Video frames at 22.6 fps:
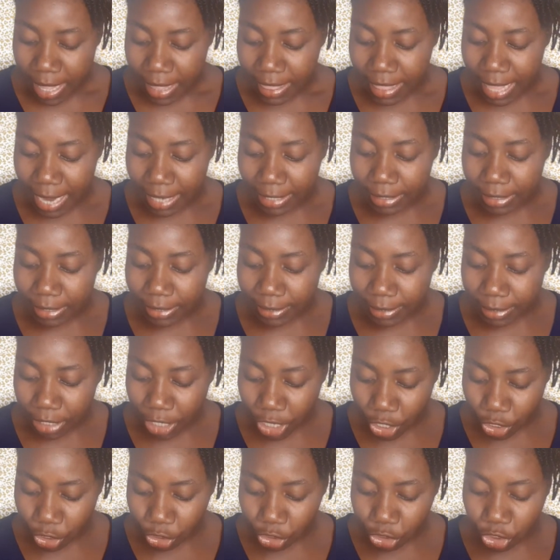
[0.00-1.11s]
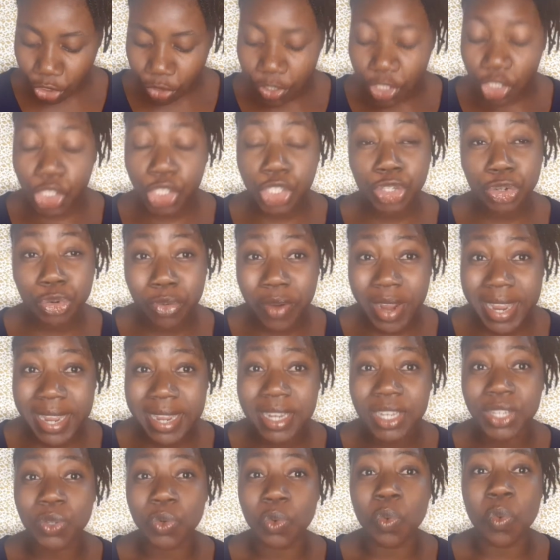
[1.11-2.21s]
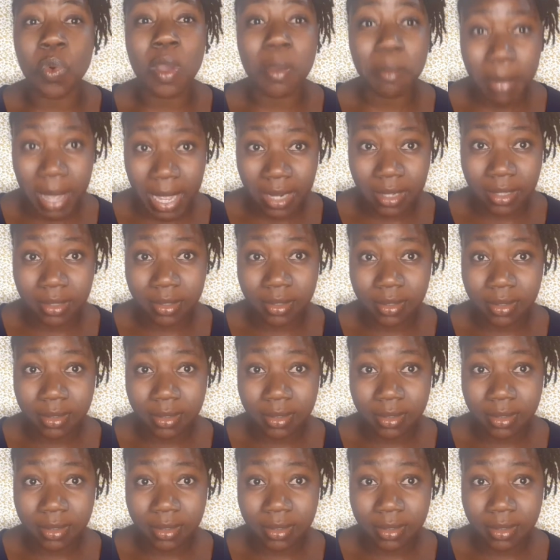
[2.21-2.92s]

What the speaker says: that tertiary trained women,